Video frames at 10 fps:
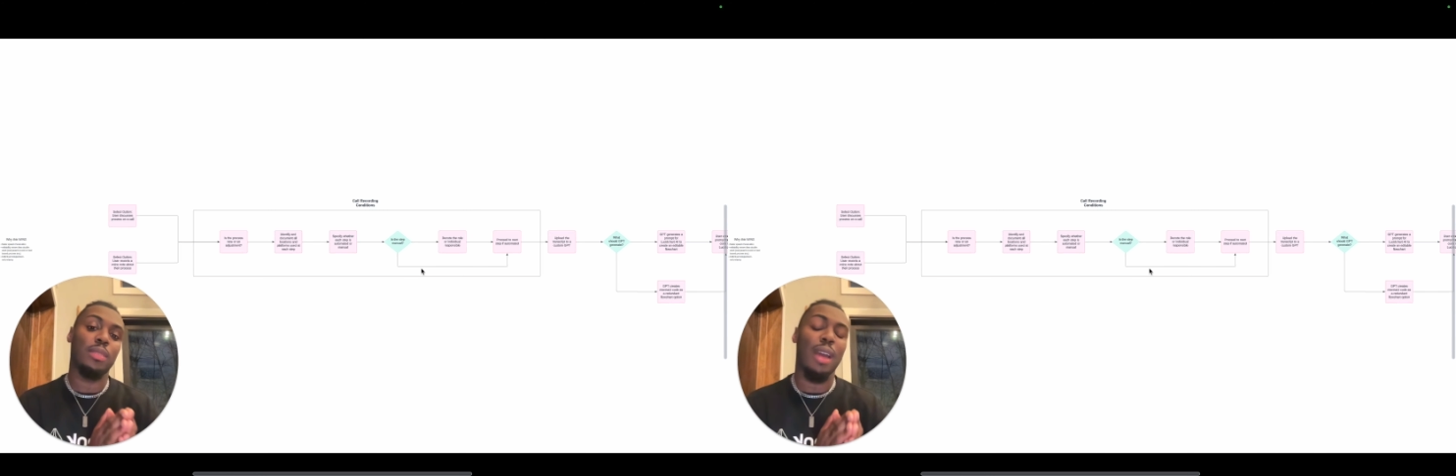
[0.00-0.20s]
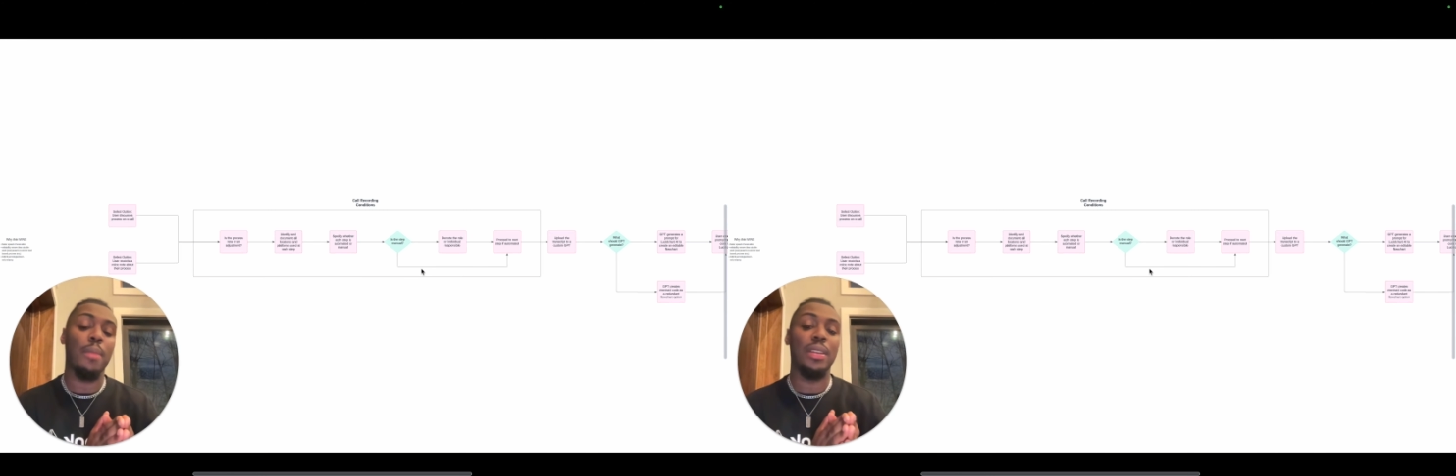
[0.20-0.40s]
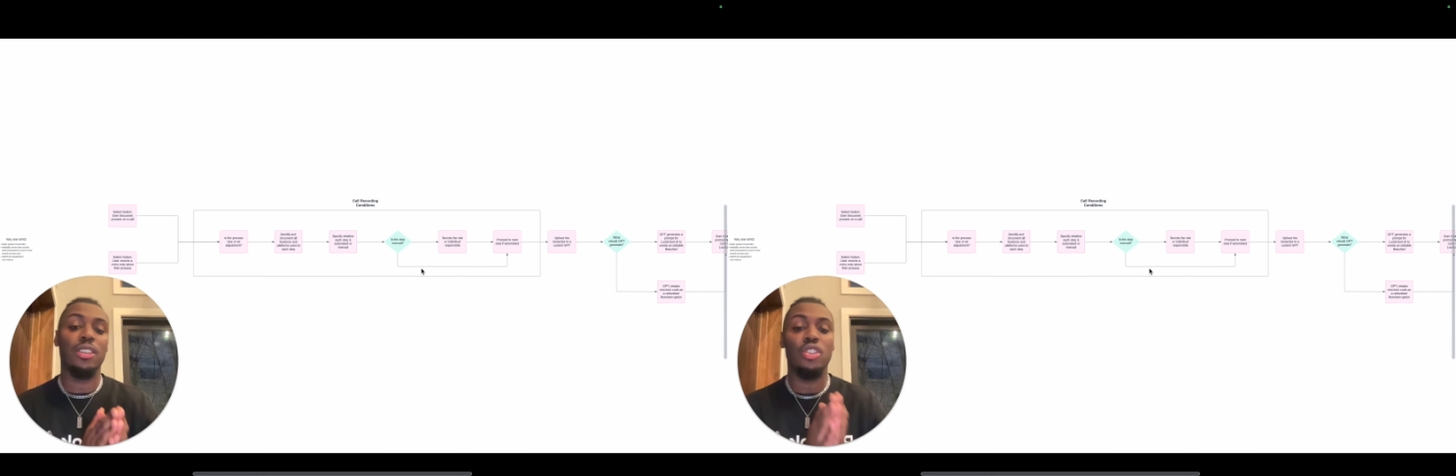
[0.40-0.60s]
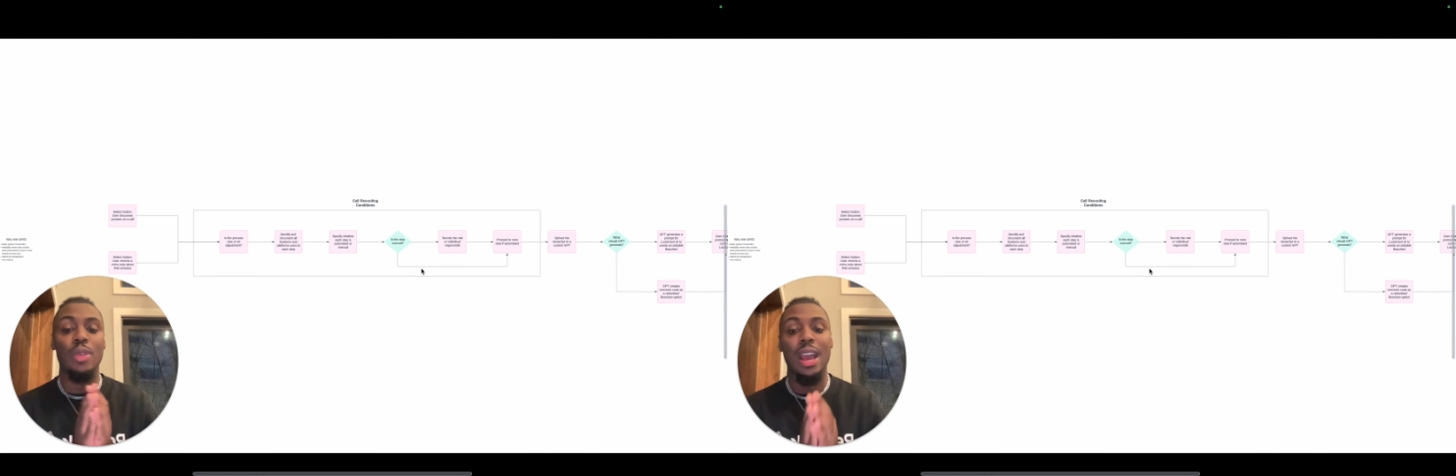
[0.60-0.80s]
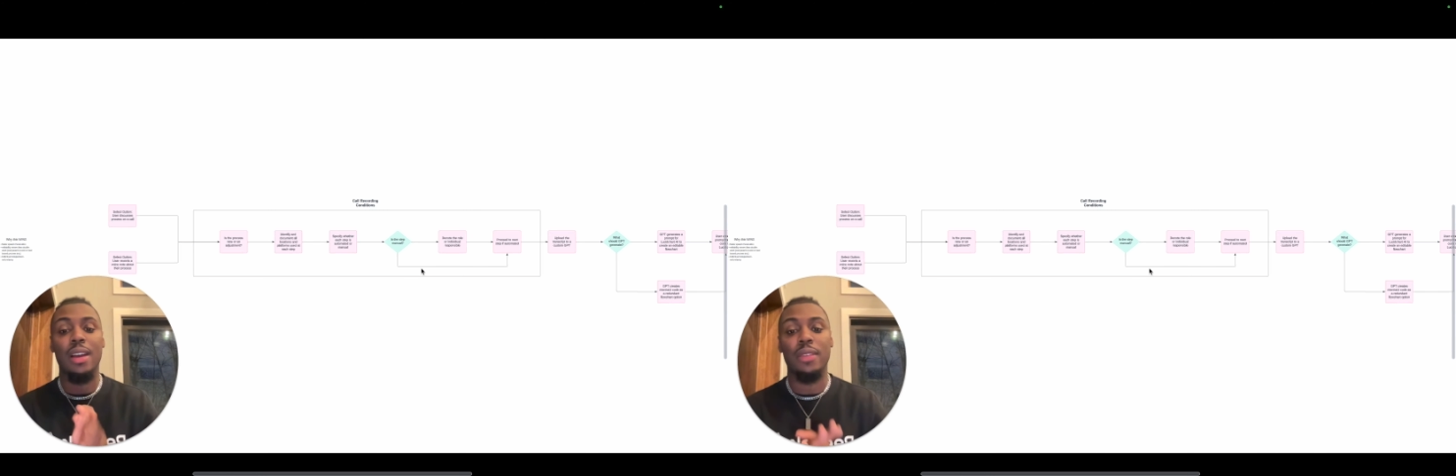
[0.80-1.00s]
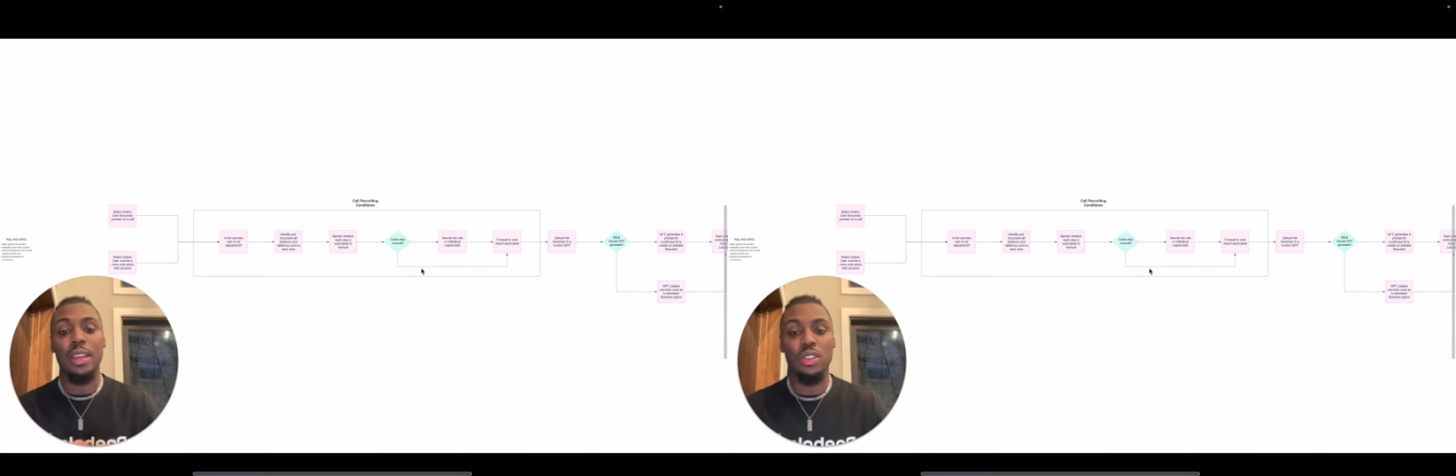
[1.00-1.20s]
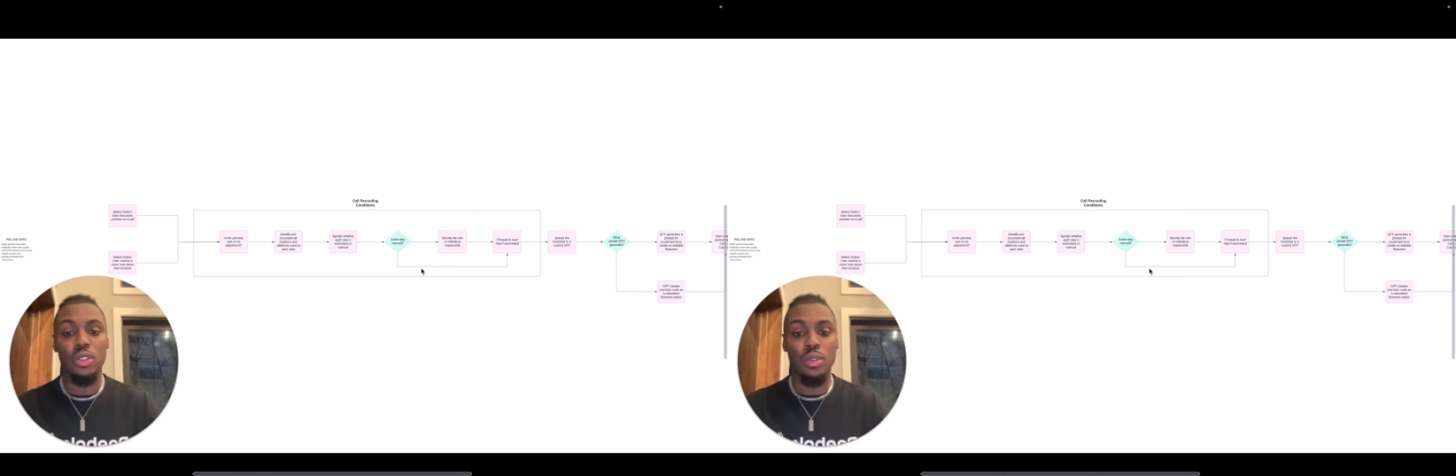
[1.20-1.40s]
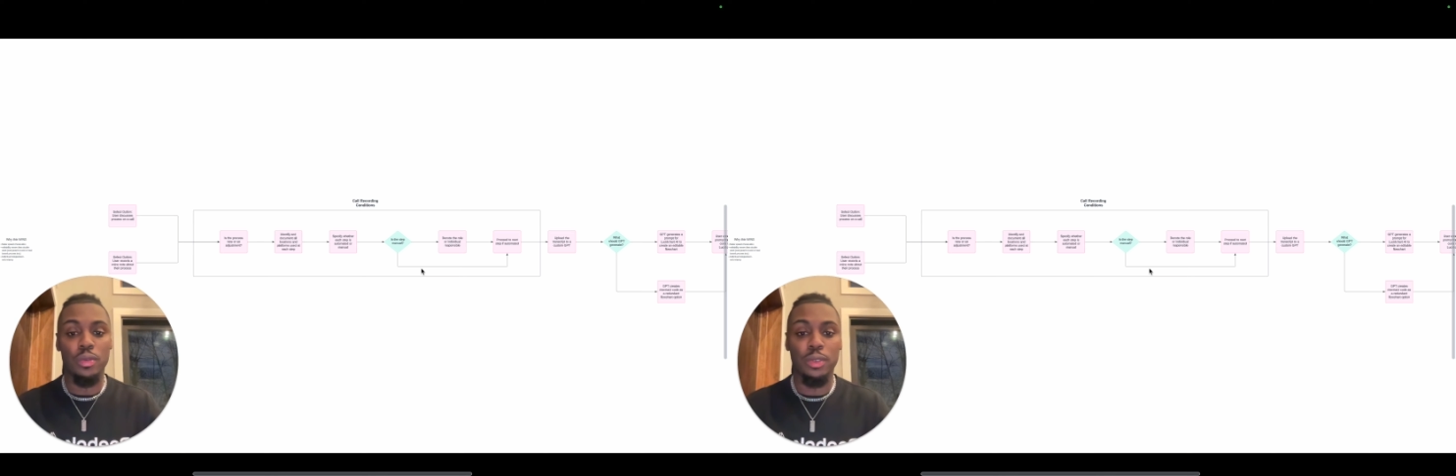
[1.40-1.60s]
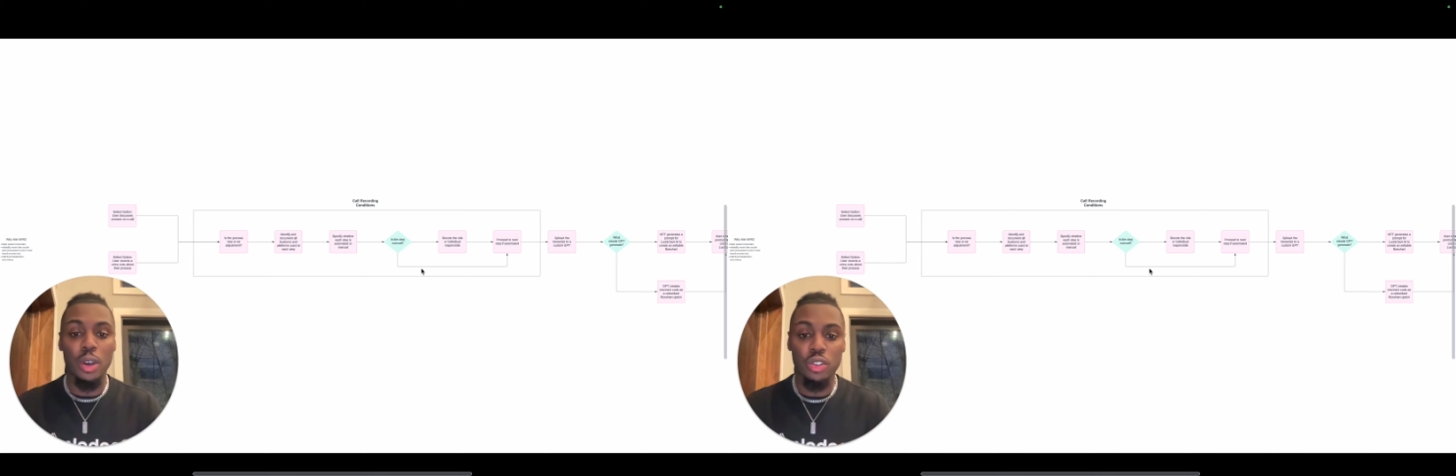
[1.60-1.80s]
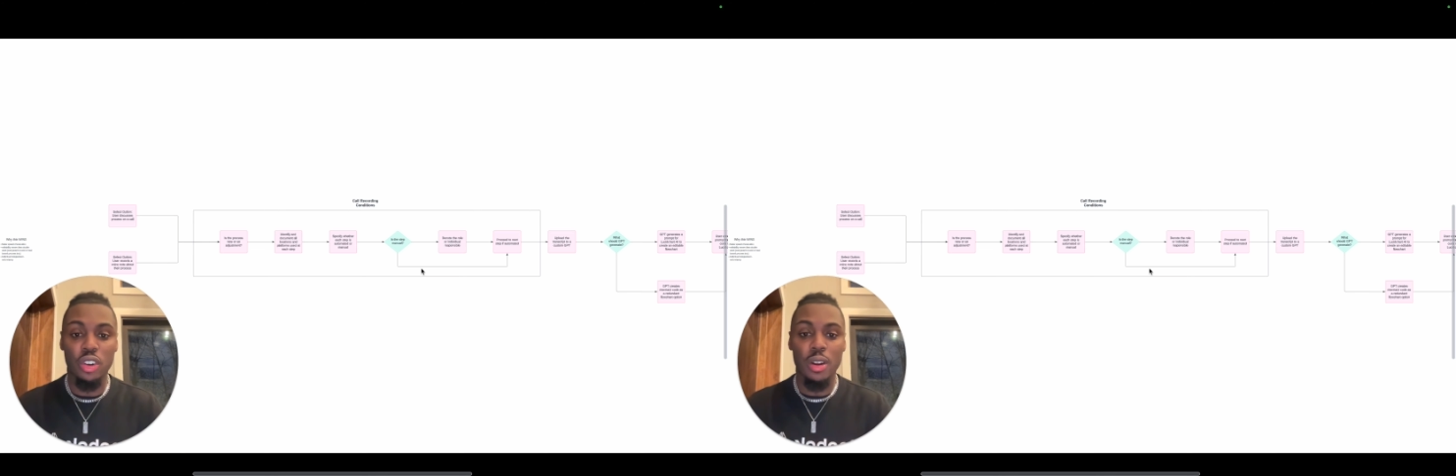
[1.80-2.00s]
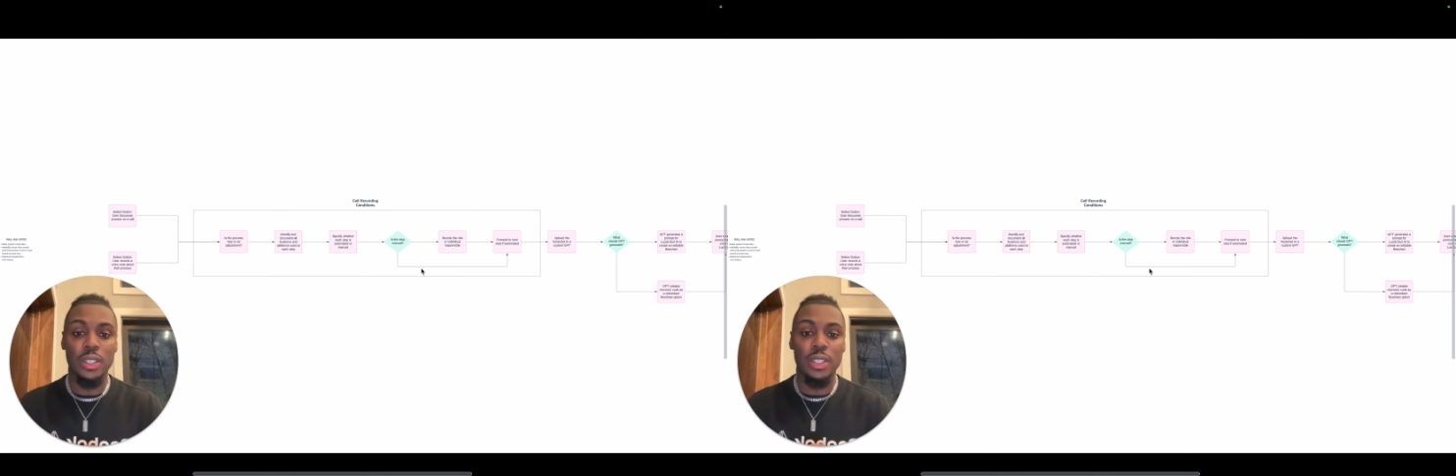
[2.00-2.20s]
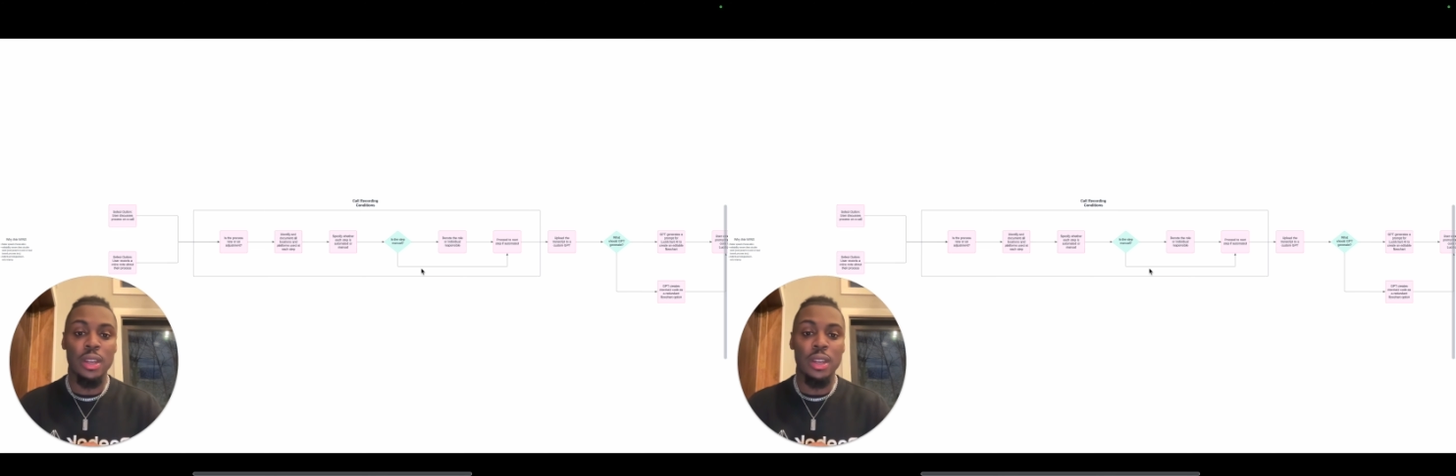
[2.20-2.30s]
mapping that you have into flowcharts,